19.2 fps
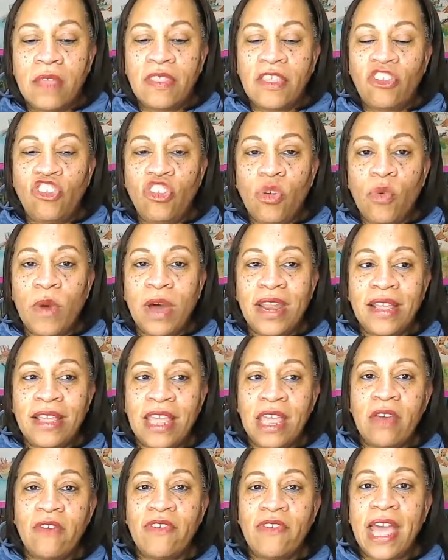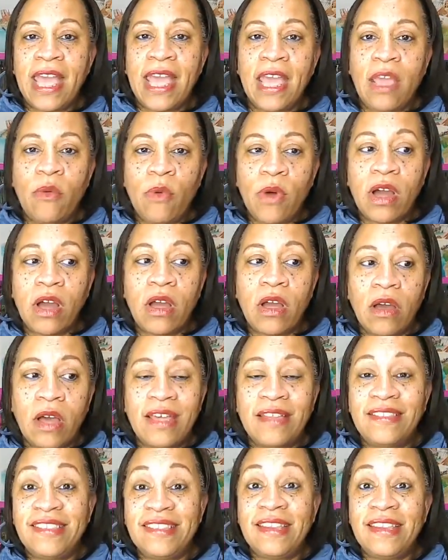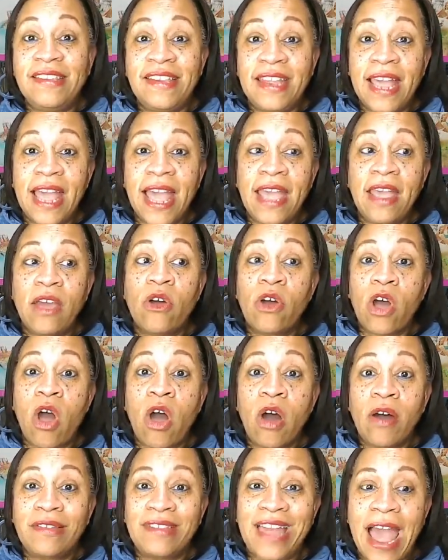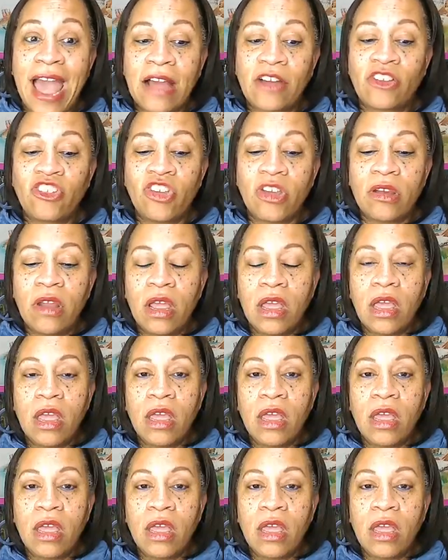that you want to give a CTA or call to action.